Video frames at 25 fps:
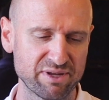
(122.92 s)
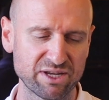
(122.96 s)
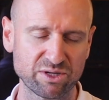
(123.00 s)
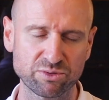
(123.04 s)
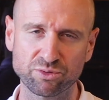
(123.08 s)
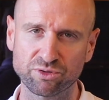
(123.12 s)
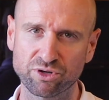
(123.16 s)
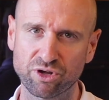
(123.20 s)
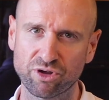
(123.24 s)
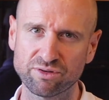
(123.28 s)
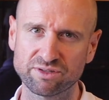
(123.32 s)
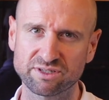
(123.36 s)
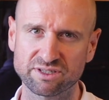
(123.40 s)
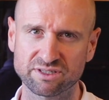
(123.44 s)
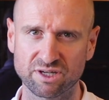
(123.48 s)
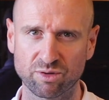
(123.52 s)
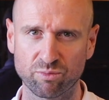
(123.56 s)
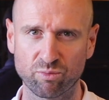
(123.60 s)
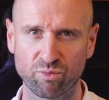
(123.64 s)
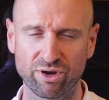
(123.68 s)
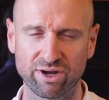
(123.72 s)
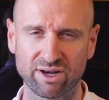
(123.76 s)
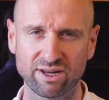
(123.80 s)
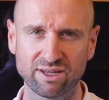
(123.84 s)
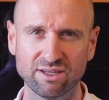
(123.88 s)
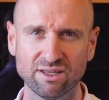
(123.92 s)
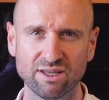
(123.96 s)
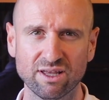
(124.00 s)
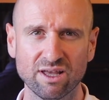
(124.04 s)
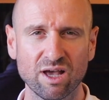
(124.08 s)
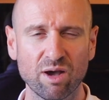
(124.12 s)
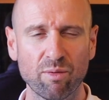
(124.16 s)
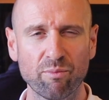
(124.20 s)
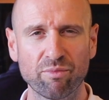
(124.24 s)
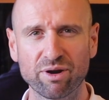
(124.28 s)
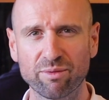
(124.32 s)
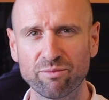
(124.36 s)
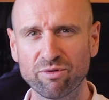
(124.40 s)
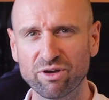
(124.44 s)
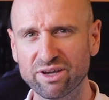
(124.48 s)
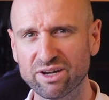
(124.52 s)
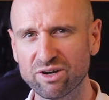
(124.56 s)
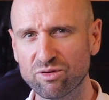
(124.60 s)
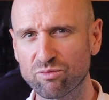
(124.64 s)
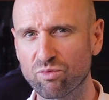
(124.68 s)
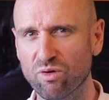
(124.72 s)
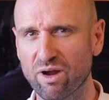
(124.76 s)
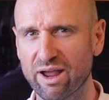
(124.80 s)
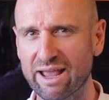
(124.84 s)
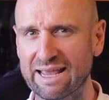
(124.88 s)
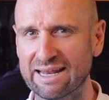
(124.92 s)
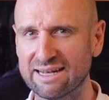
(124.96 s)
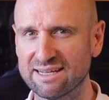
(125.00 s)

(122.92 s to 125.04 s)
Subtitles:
mental notes as I'm reading, but I'm not going to write